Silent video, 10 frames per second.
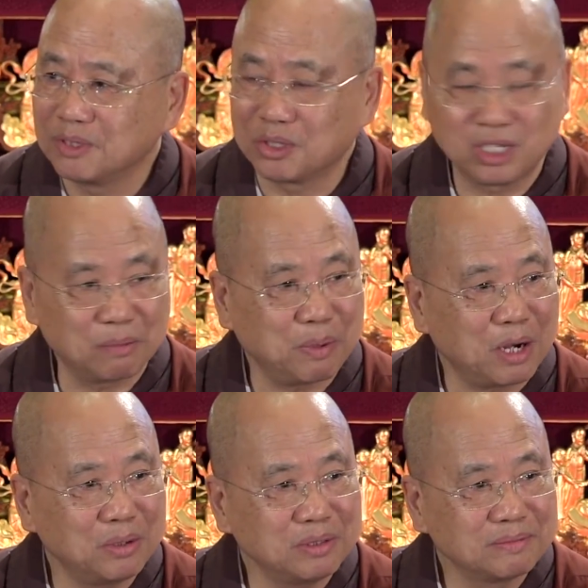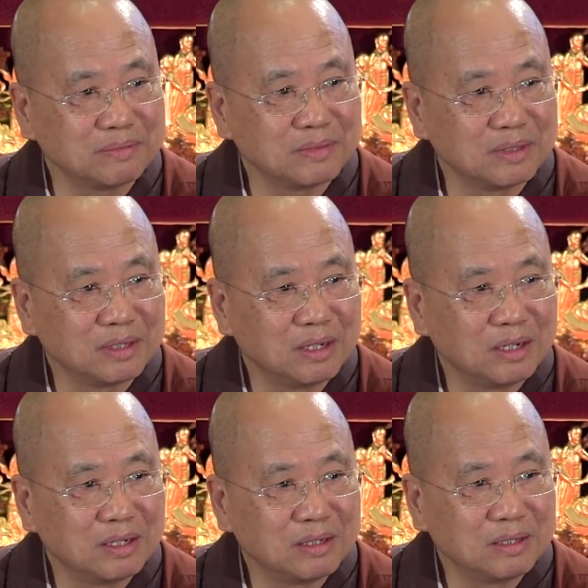You see the power?
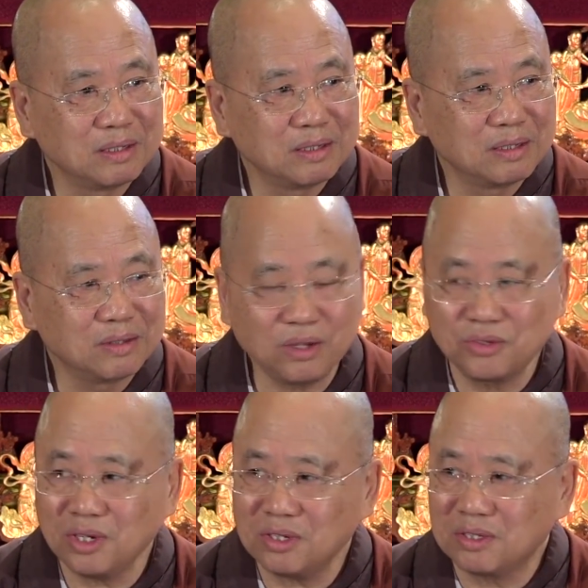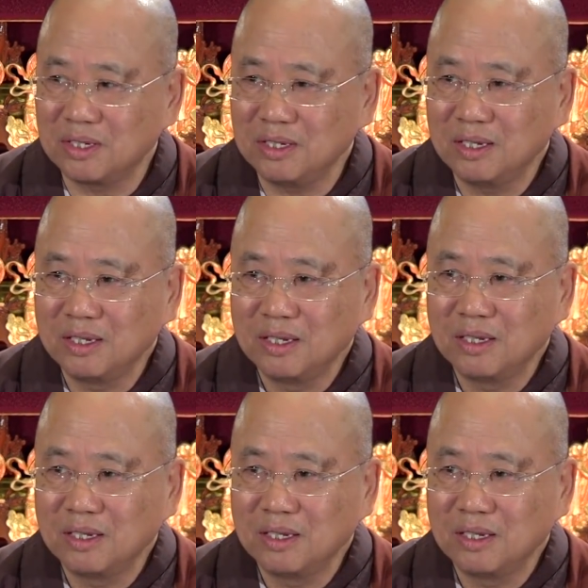Not just the